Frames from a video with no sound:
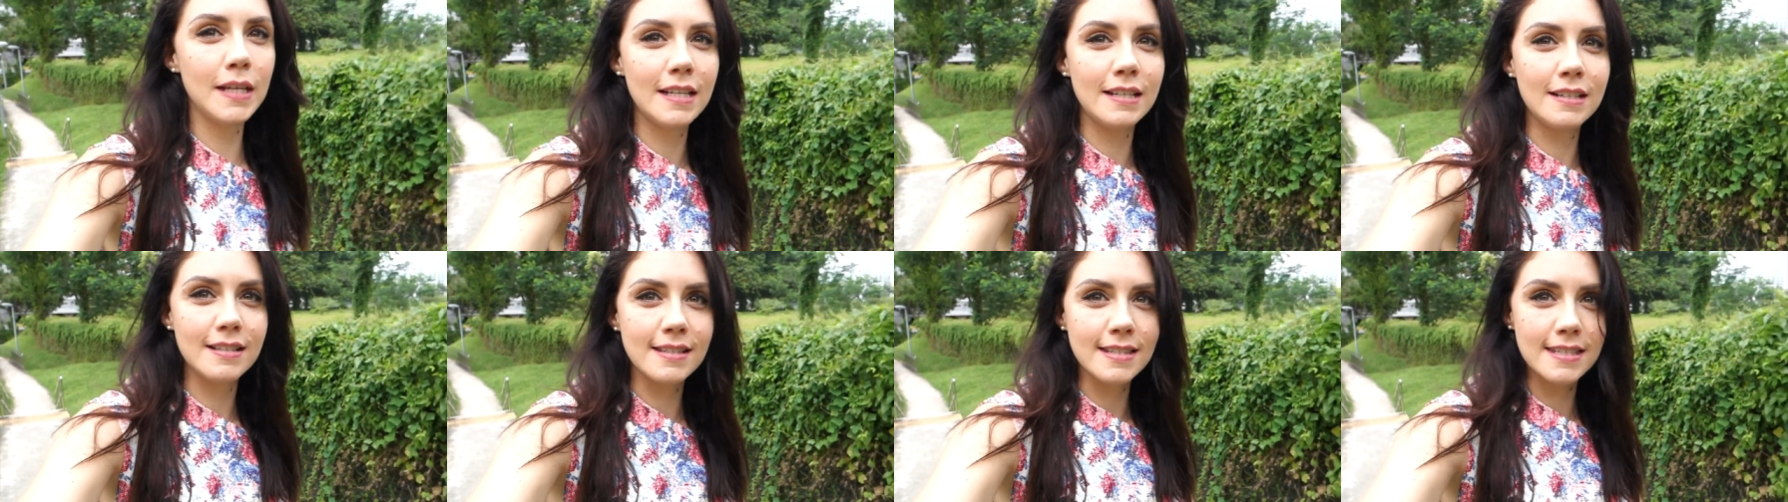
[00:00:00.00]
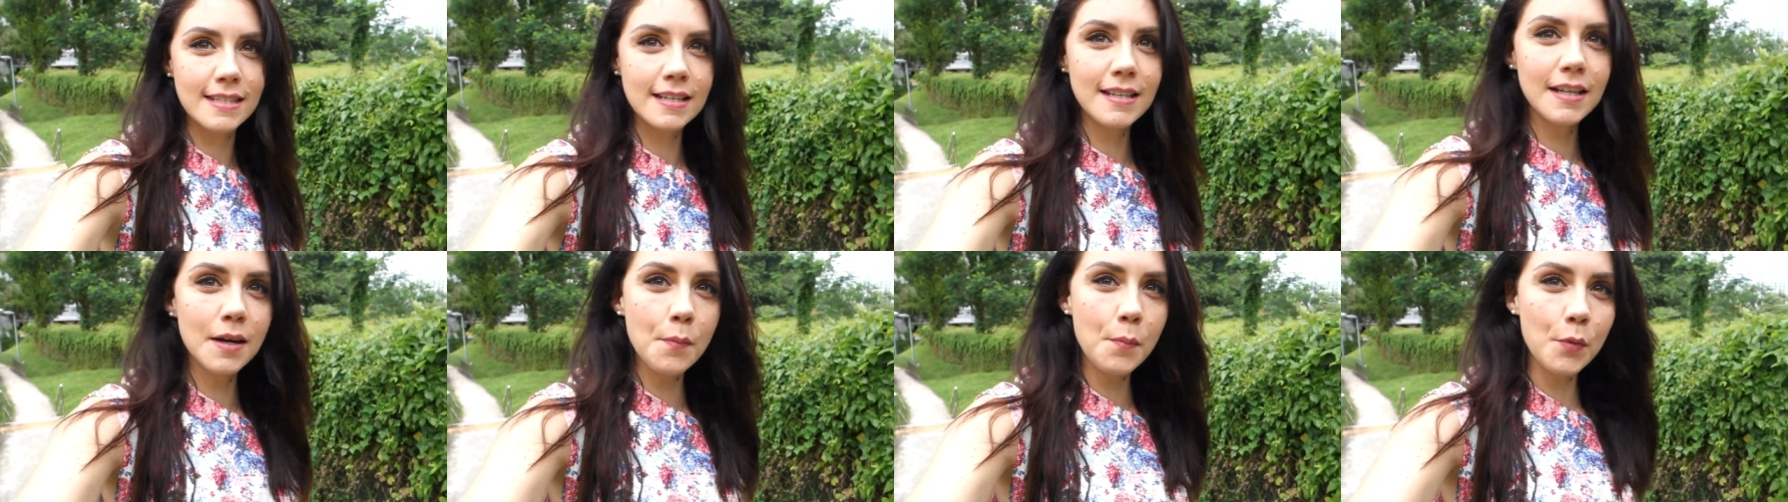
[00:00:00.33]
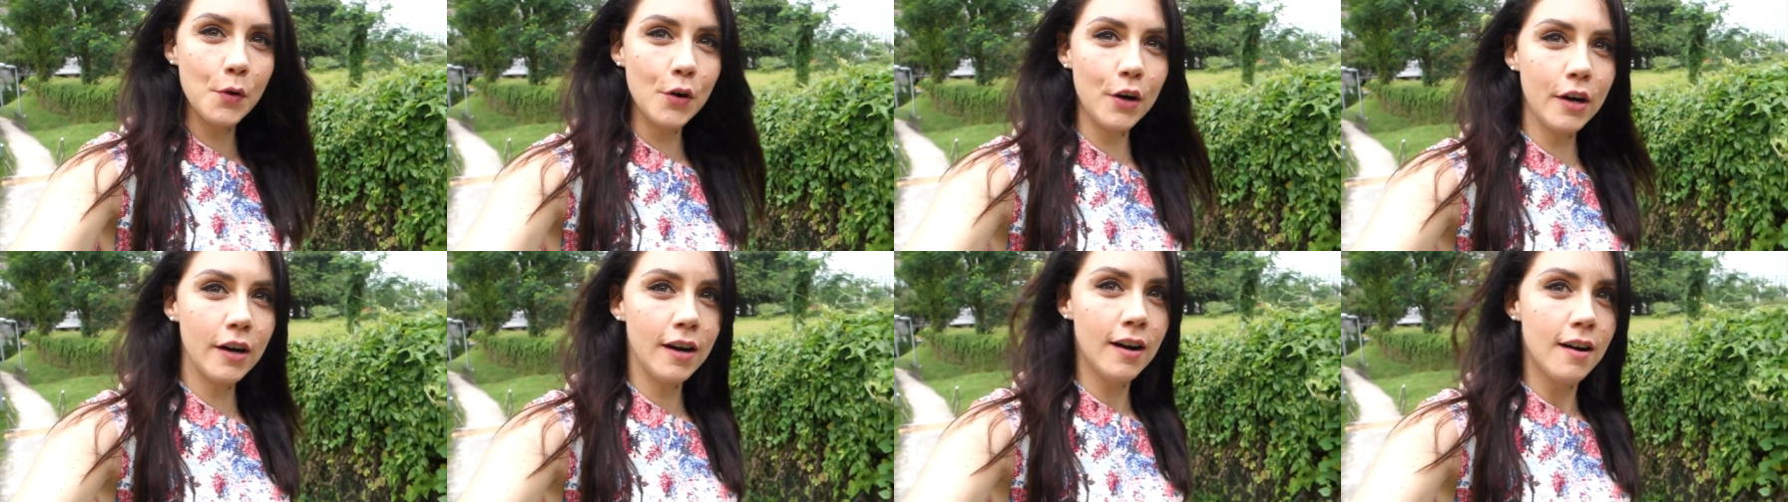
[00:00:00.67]
in
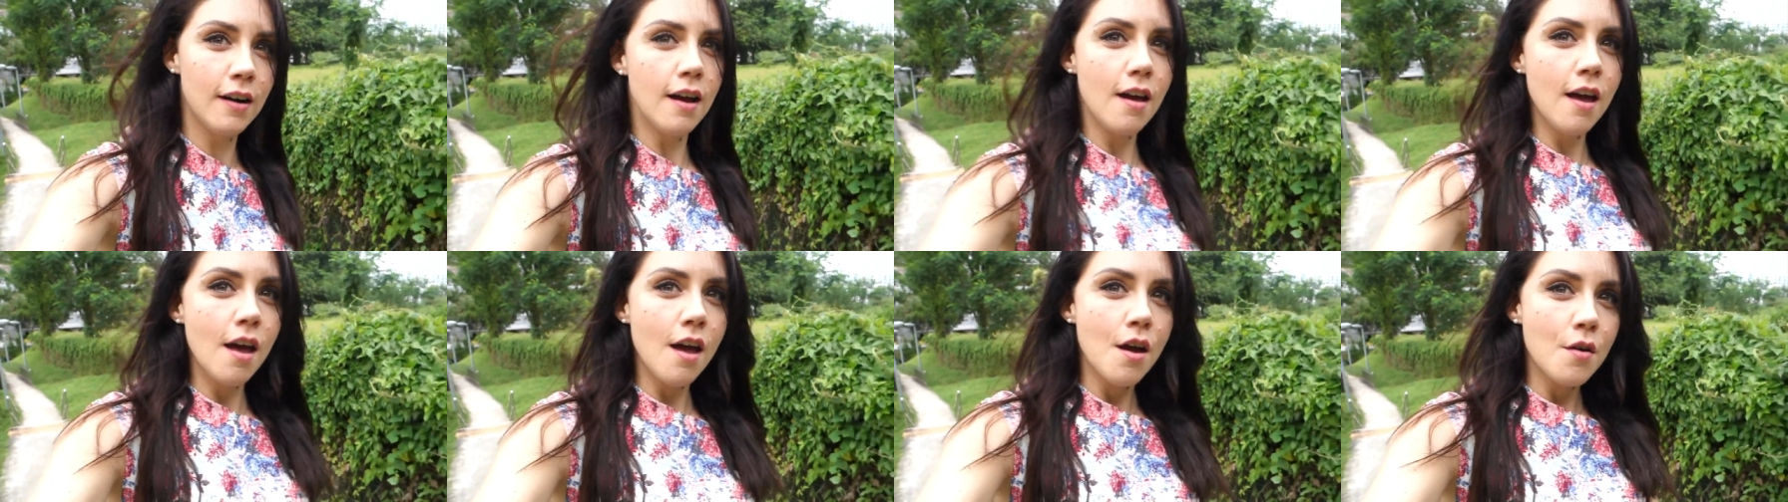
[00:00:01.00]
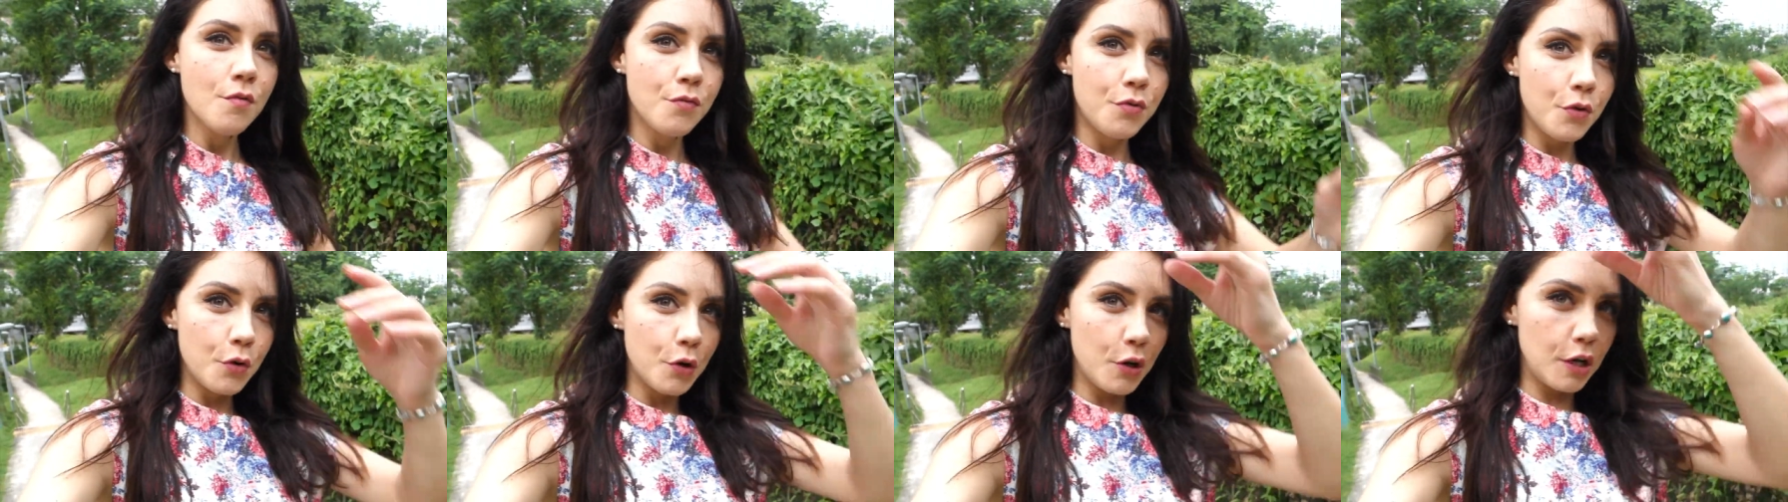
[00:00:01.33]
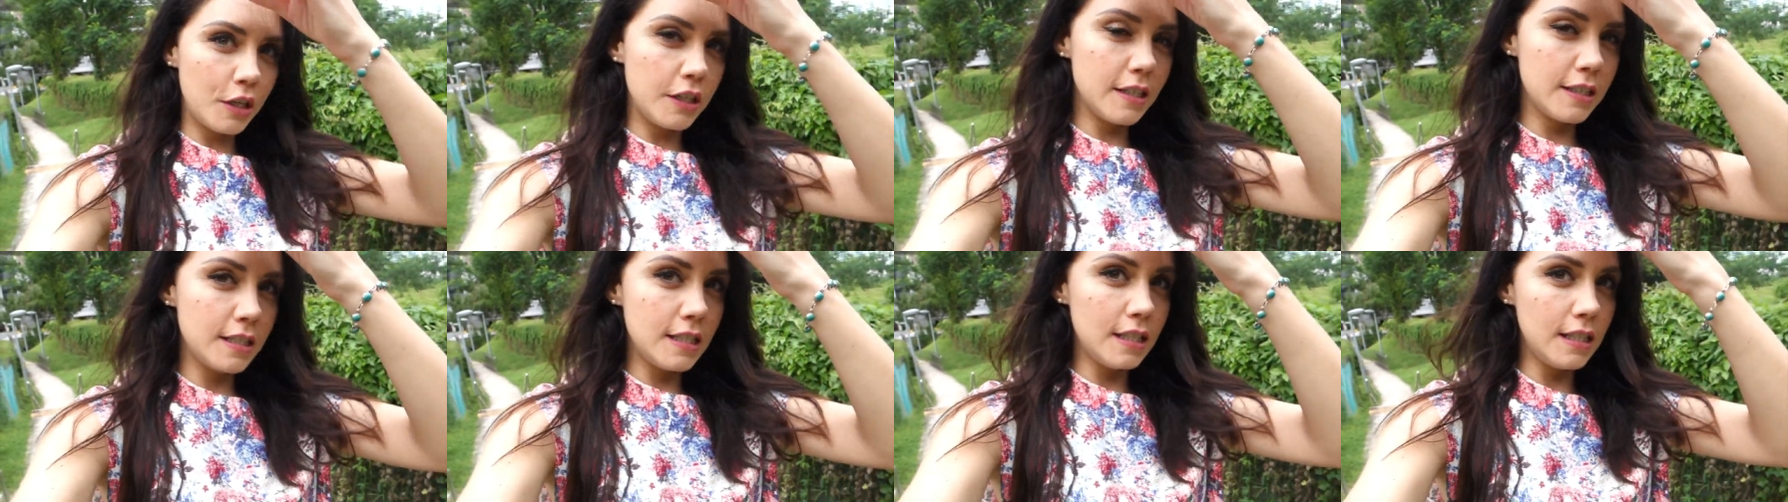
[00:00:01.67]
Singapore
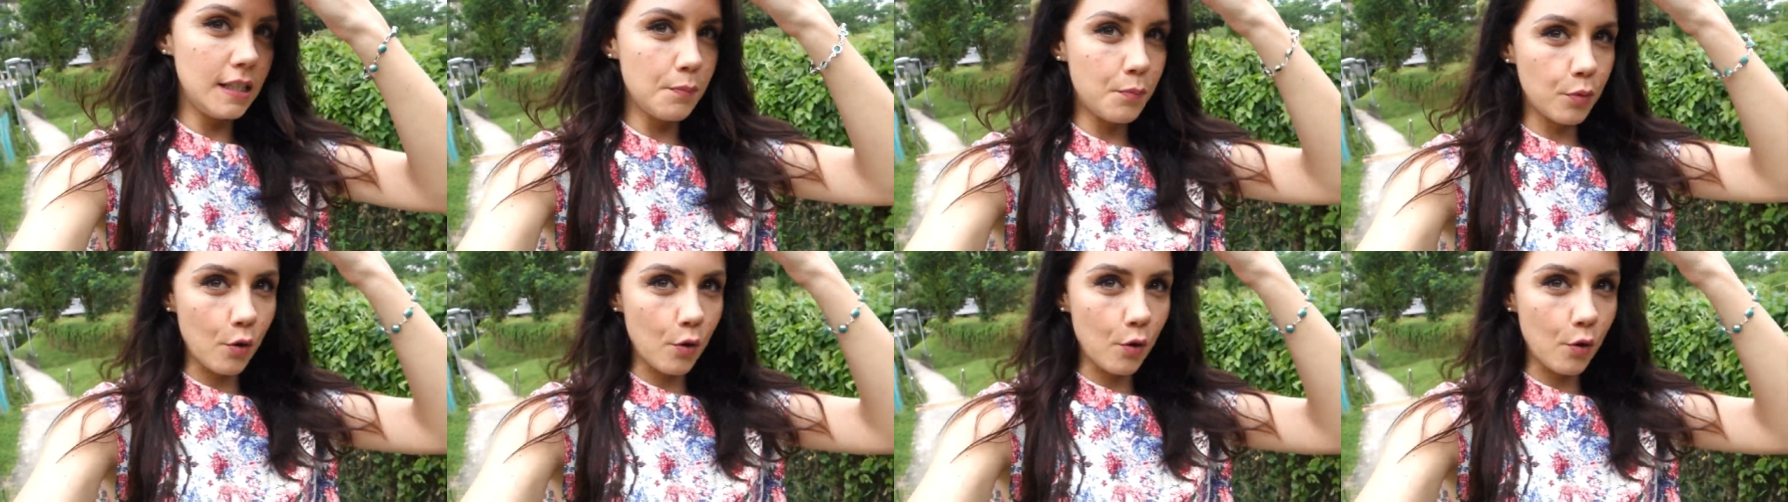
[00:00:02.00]
for the